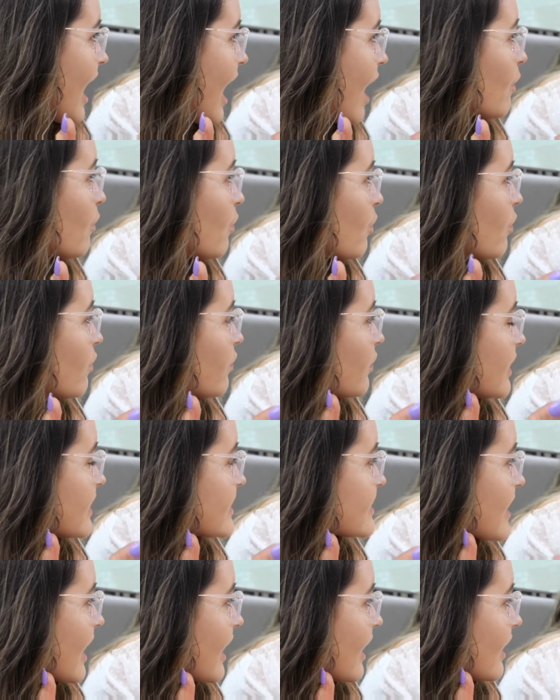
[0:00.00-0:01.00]
How awful
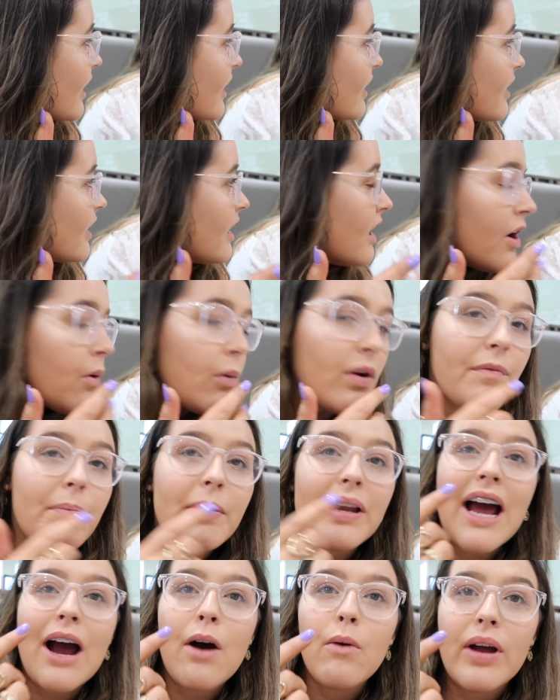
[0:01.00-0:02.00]
is that?
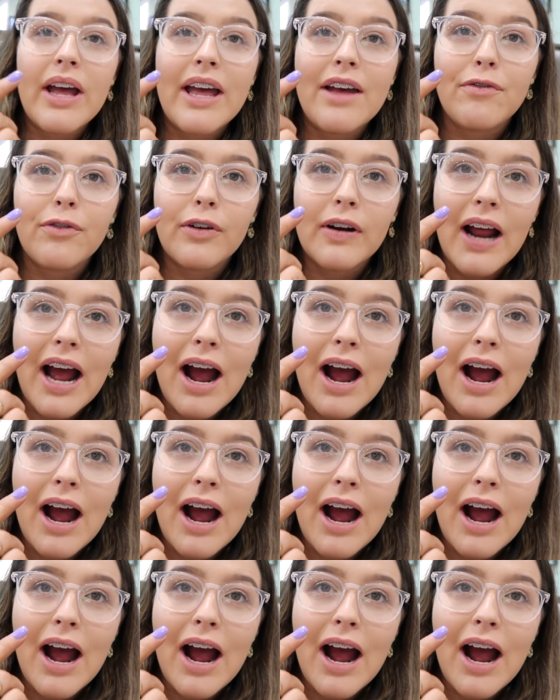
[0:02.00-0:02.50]
We've been out here for